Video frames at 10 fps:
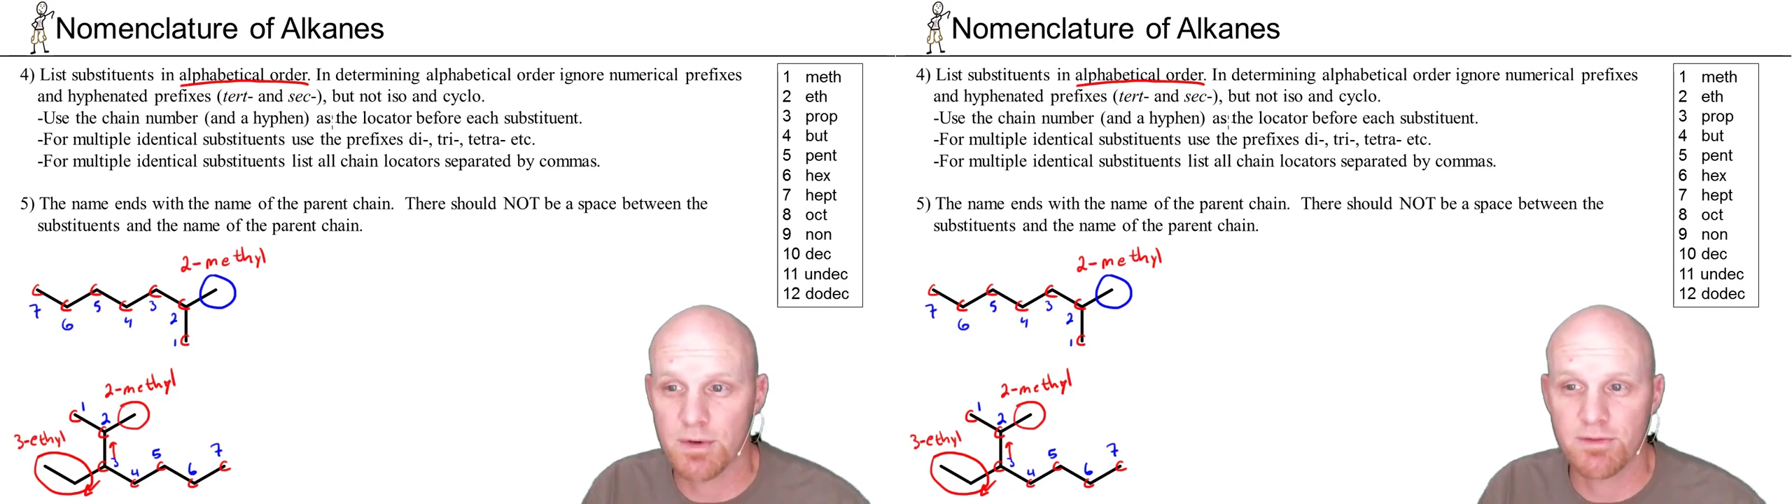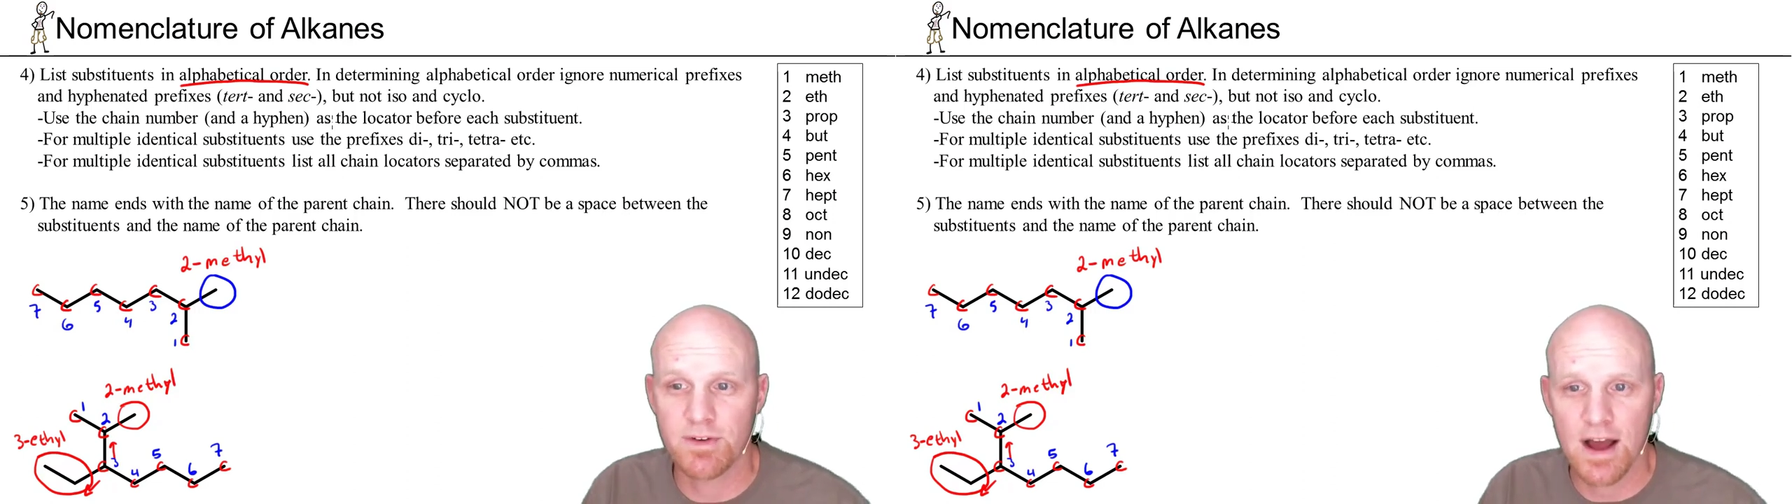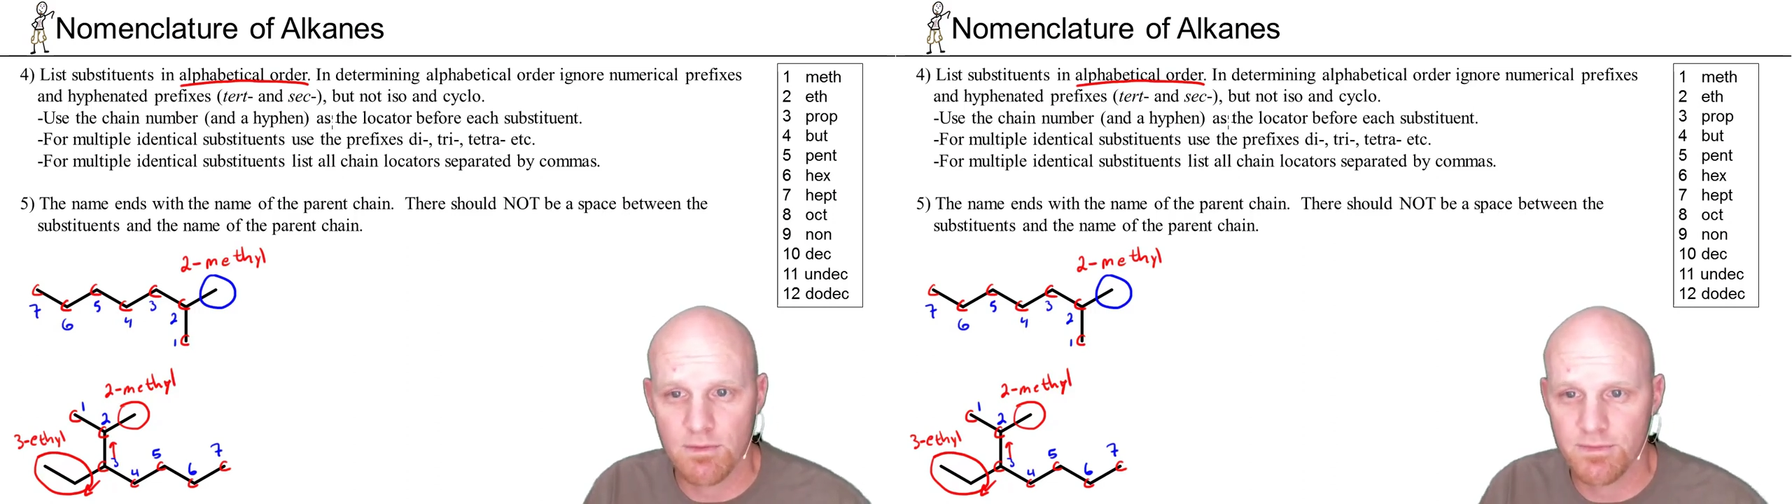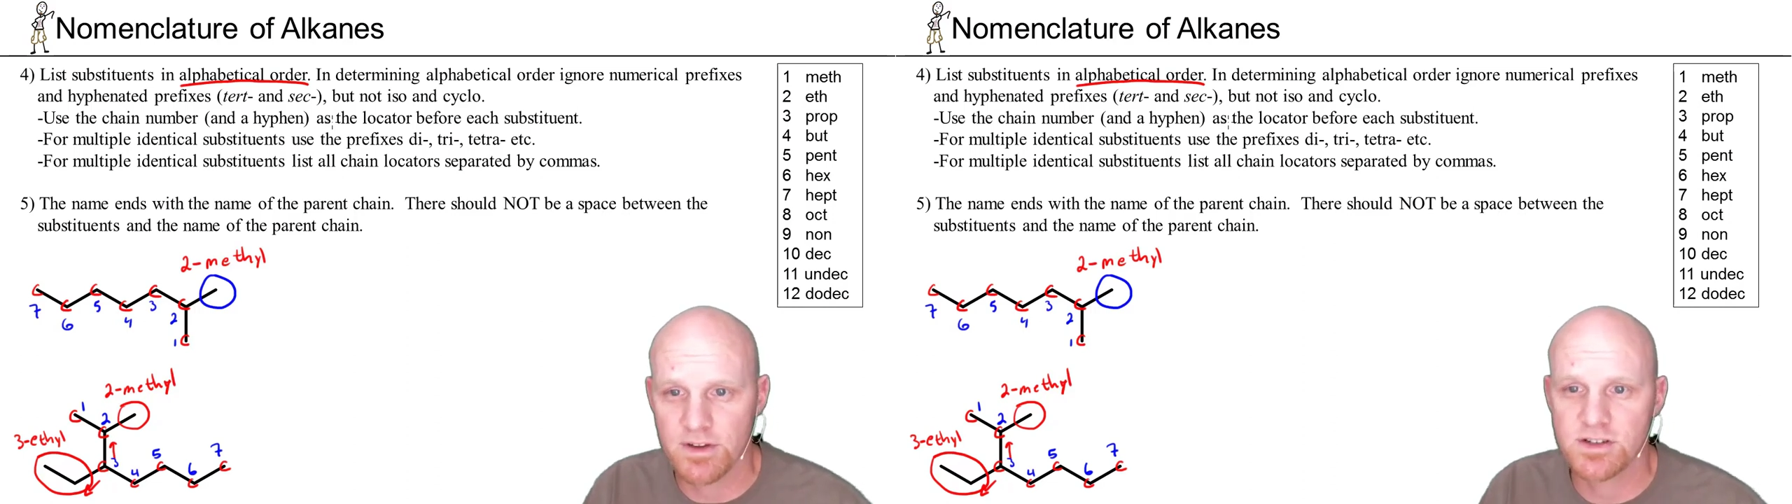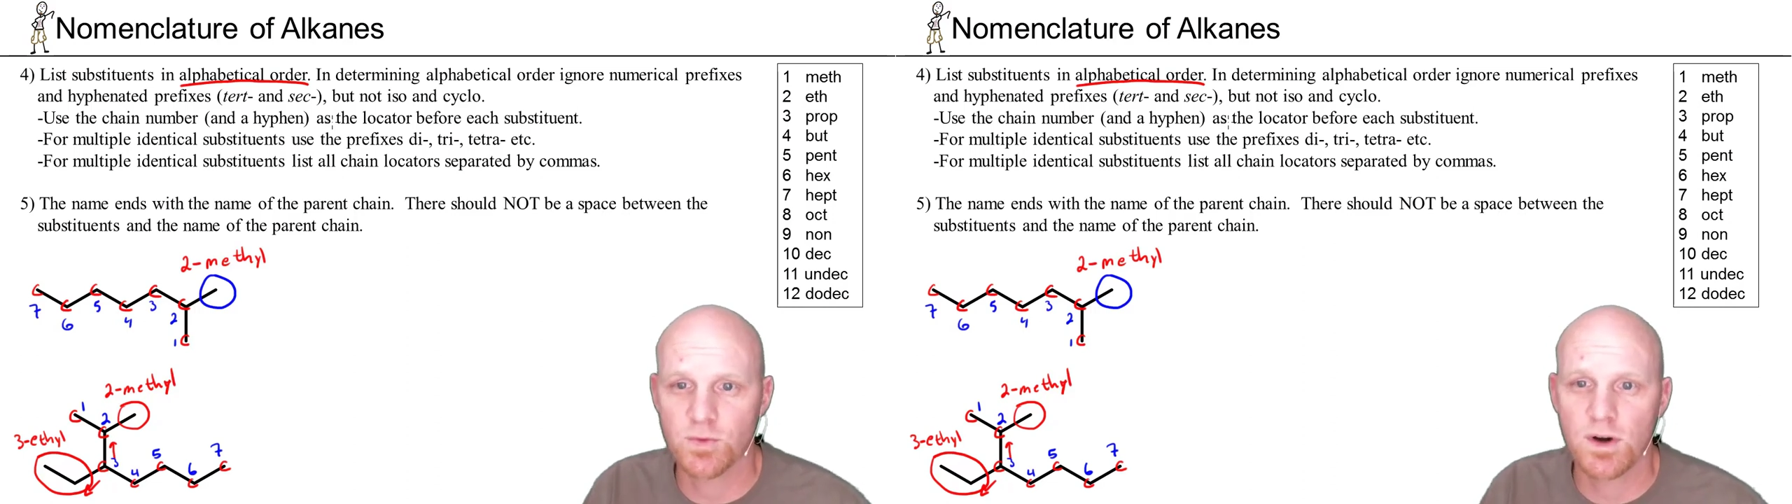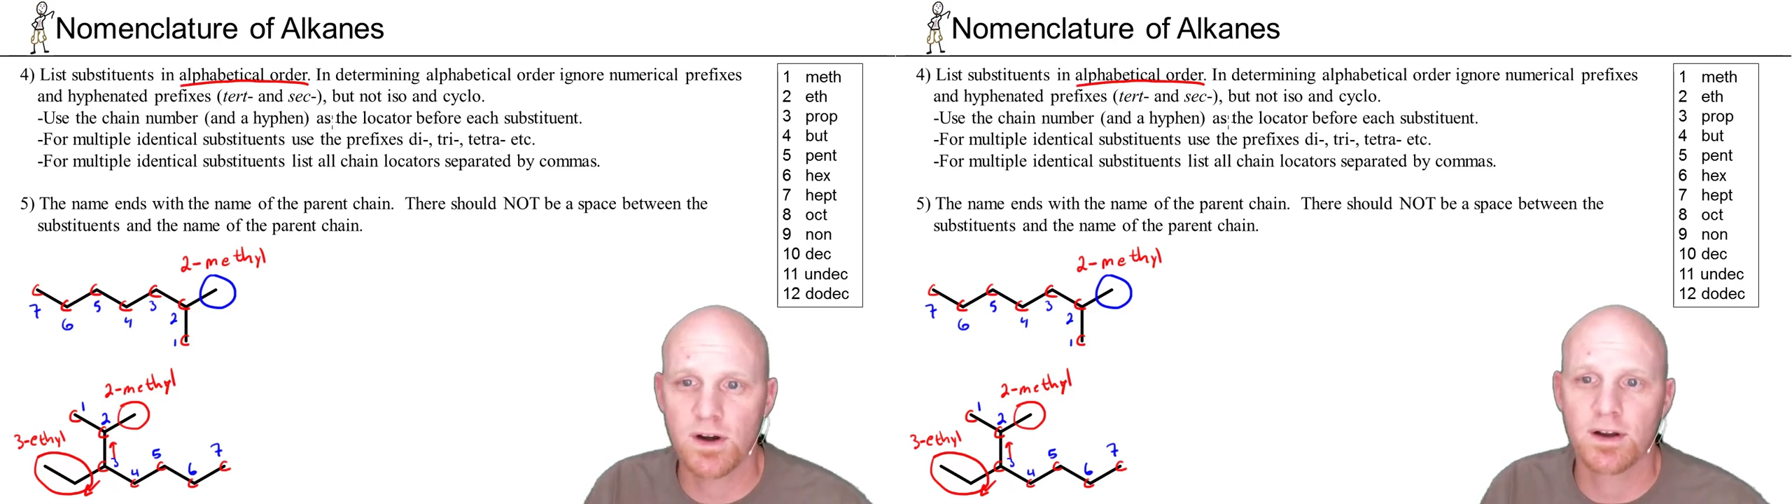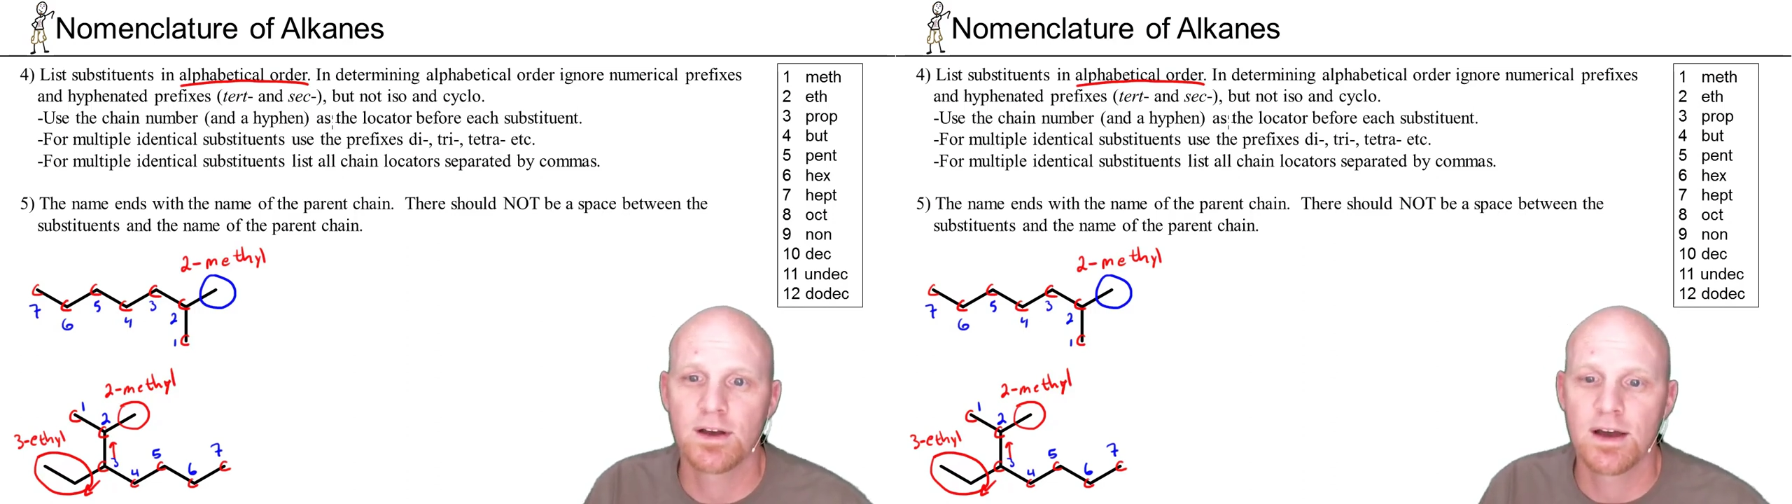But for now, this should work.